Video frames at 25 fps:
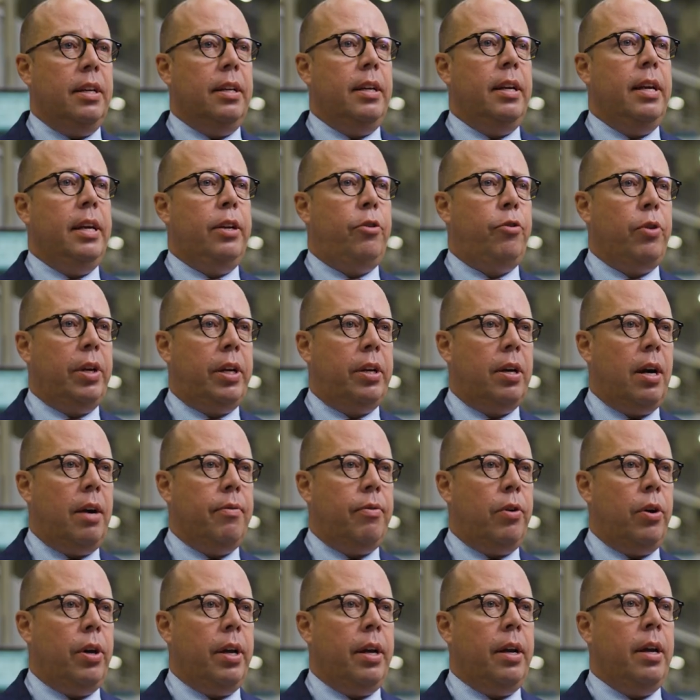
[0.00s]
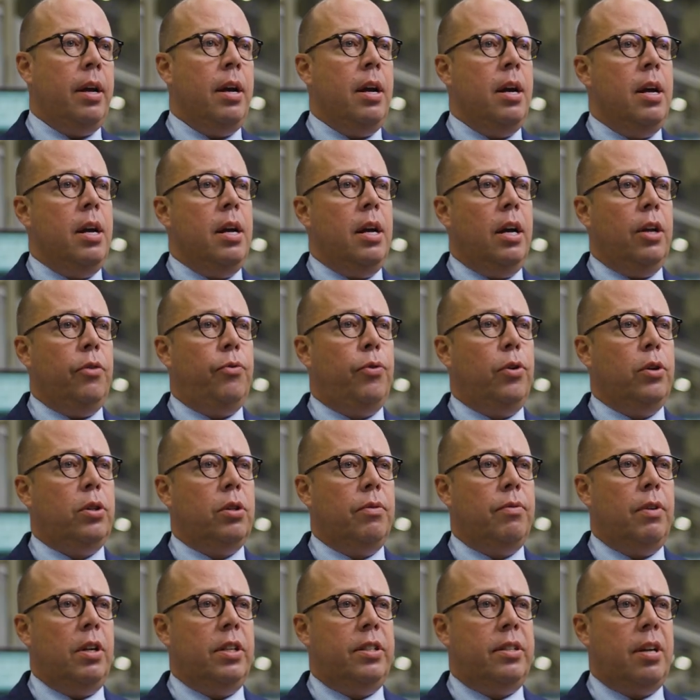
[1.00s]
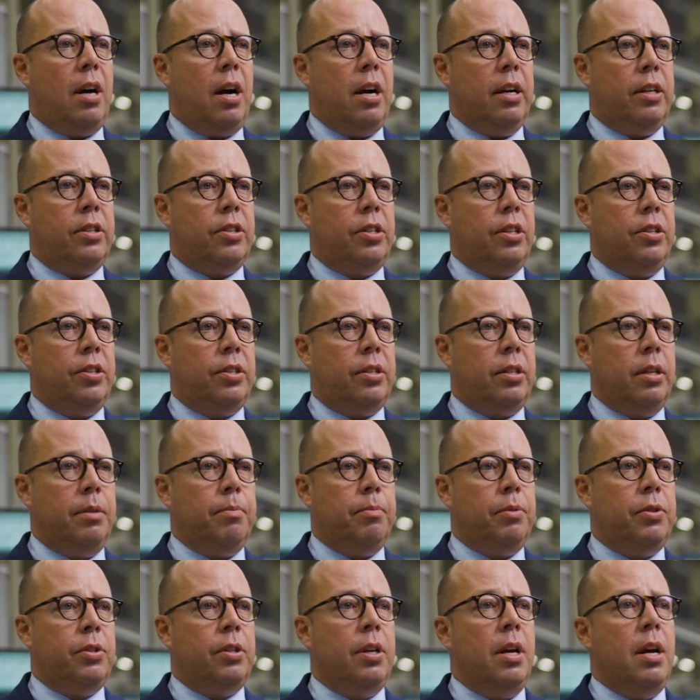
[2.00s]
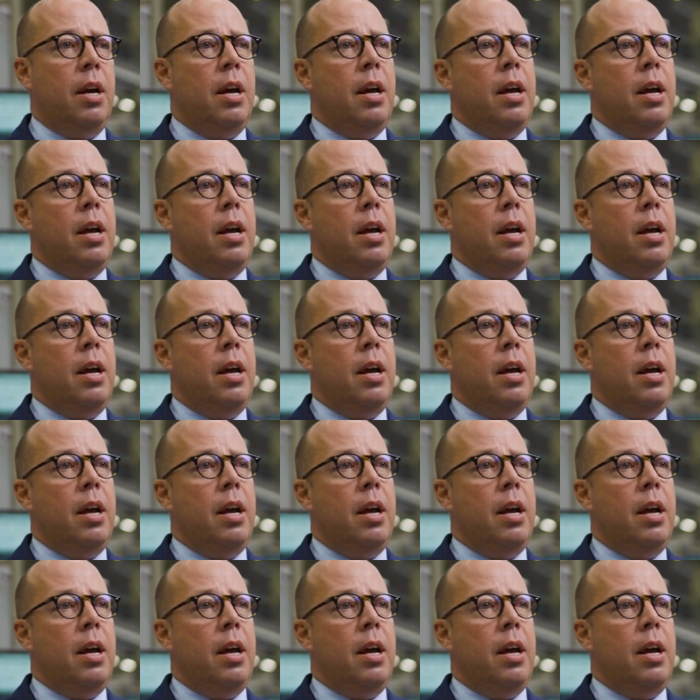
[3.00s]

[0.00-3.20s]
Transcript: in heat recovery and photovoltaic systems,